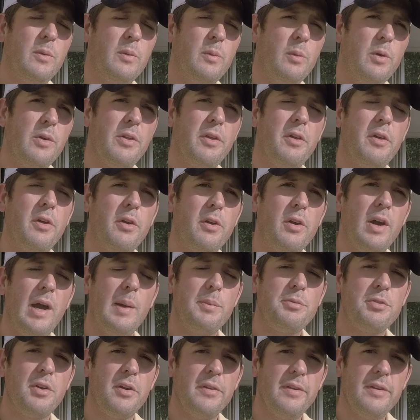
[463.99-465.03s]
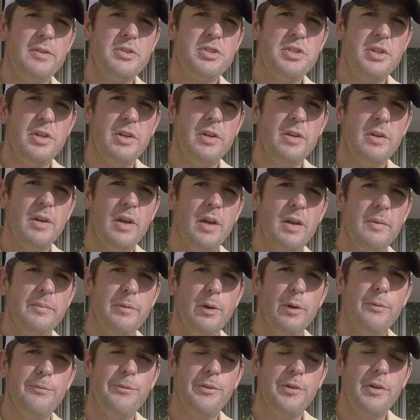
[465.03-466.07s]
where the good crops are this year.
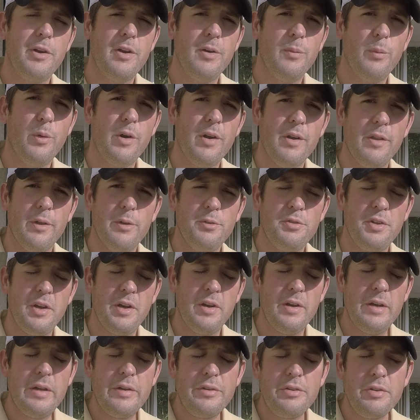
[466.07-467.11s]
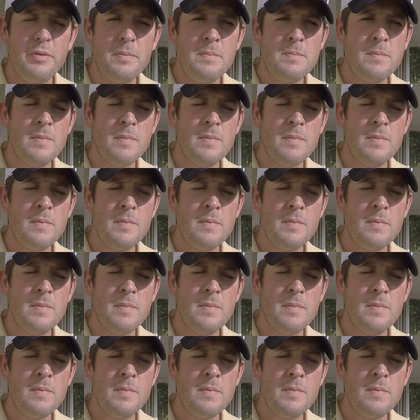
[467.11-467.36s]
Hopefully you're in one of those areas.